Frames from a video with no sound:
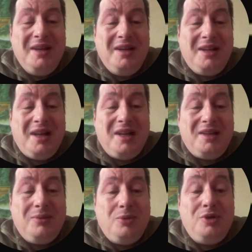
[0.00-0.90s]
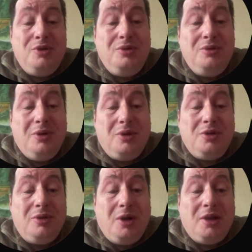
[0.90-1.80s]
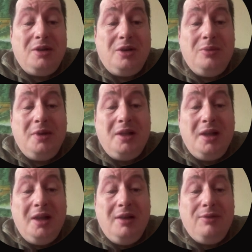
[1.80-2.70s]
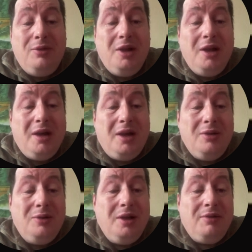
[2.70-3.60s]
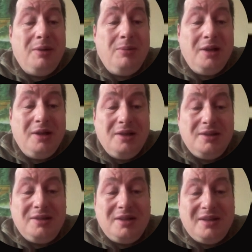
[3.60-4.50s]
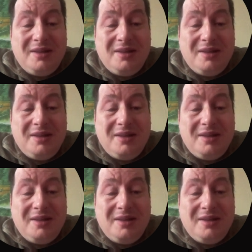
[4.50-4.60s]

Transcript: reality. Would you also want to know where they live, who they are, who their family is,